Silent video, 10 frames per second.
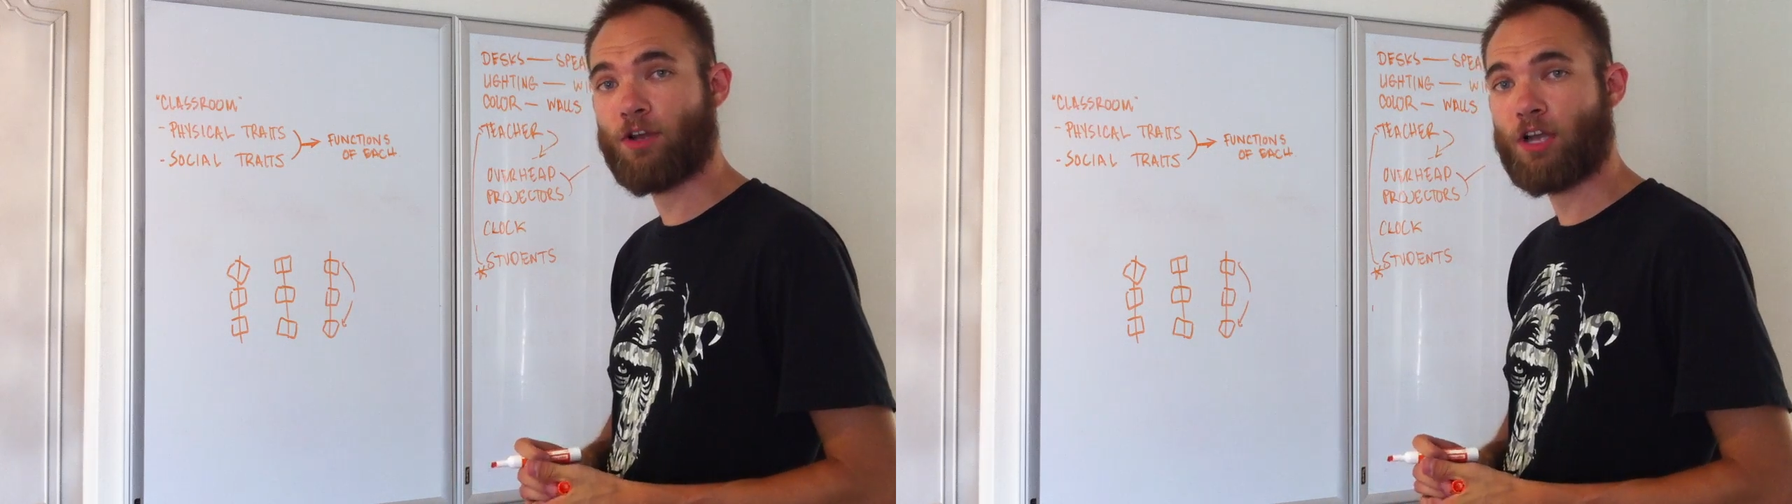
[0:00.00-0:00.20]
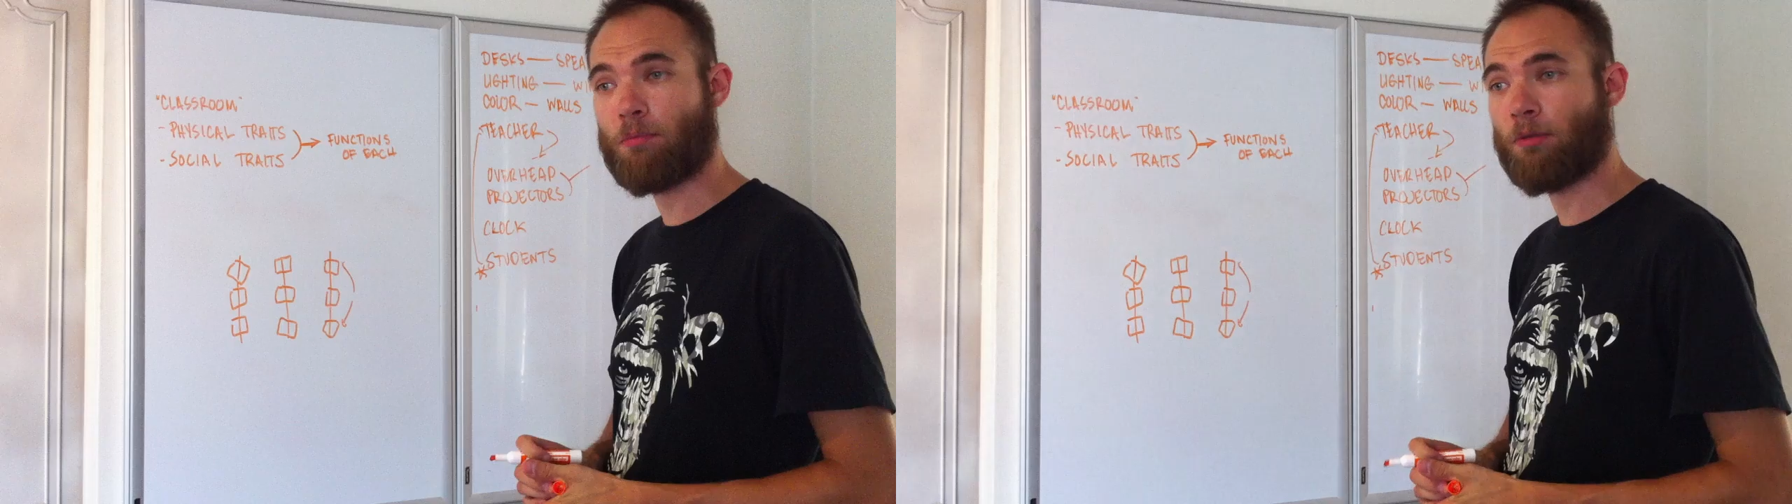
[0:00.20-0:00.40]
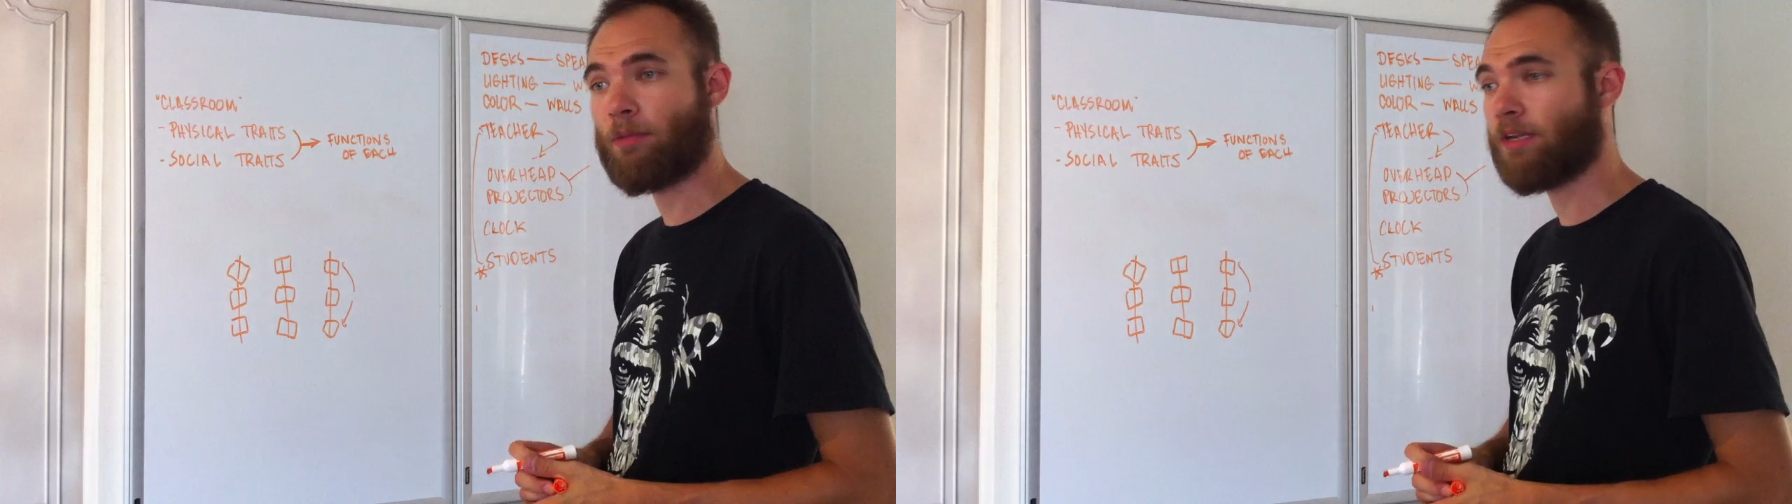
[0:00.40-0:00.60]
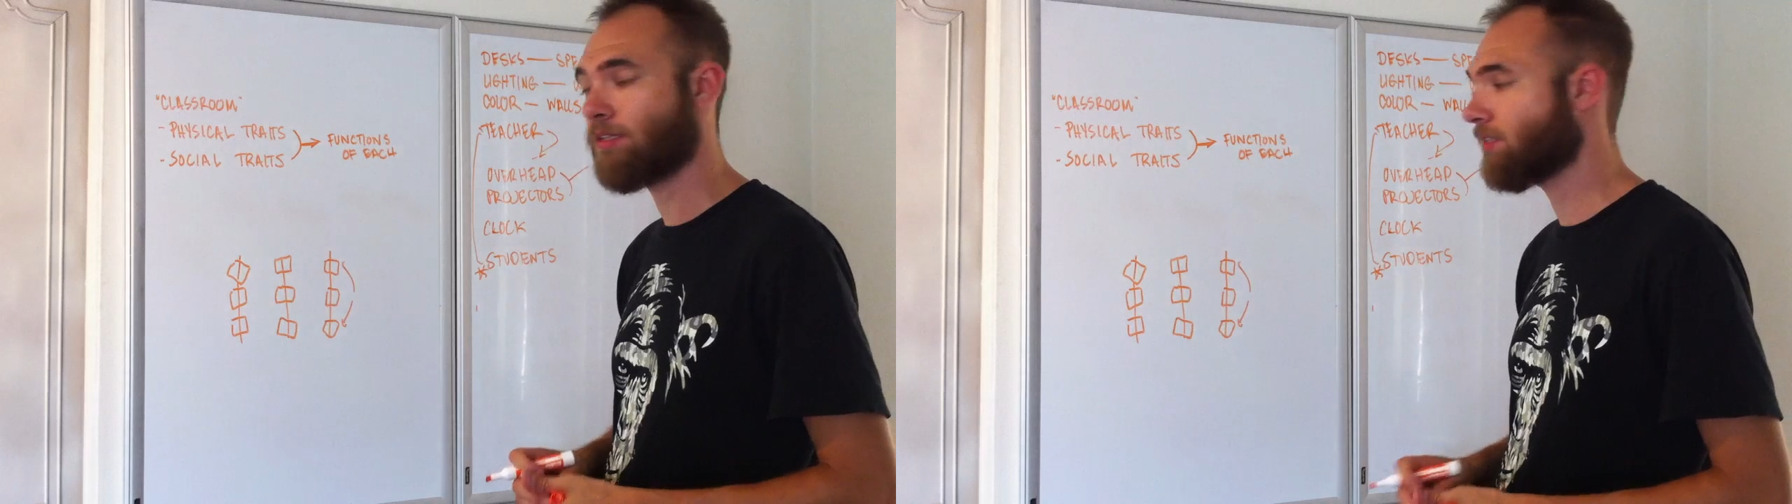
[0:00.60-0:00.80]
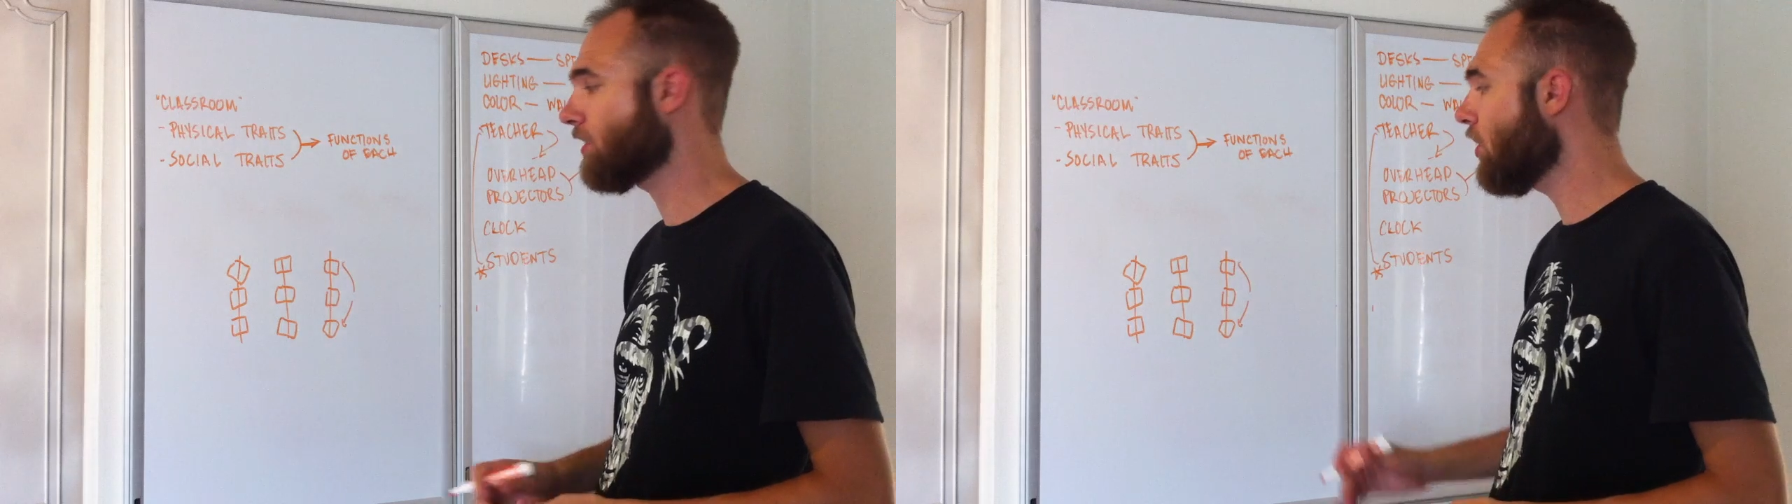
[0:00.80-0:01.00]
for a couple
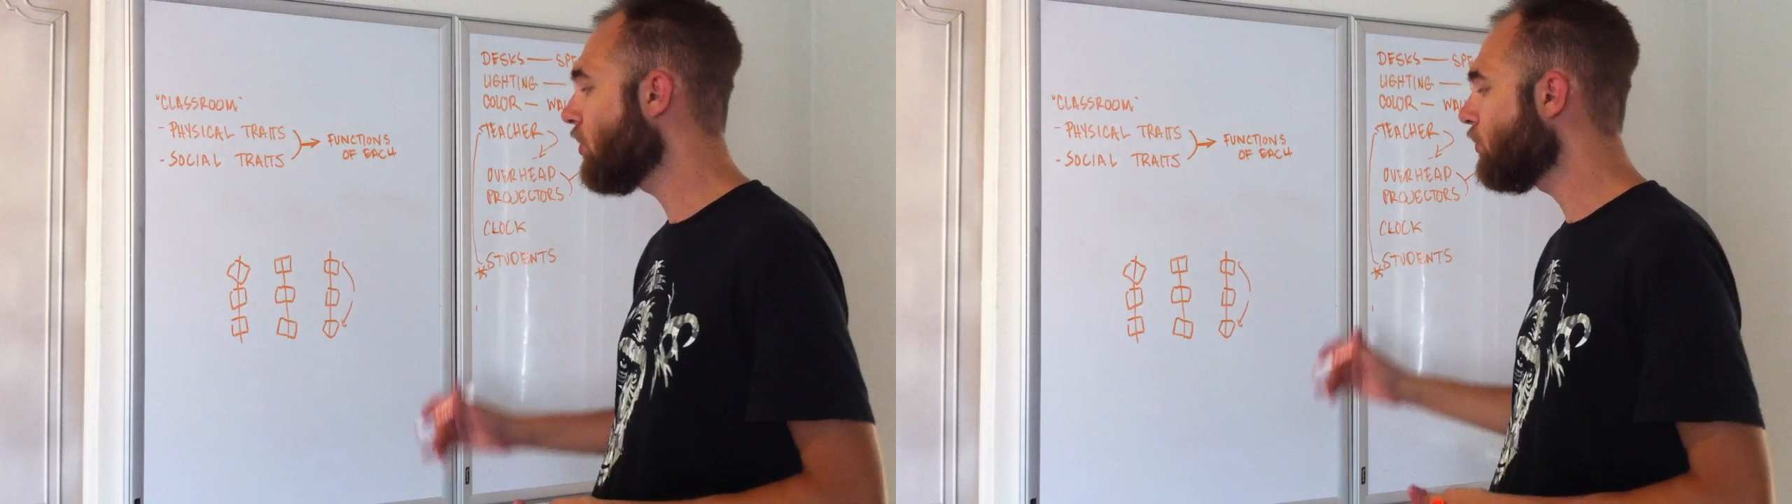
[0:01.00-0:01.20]
minutes,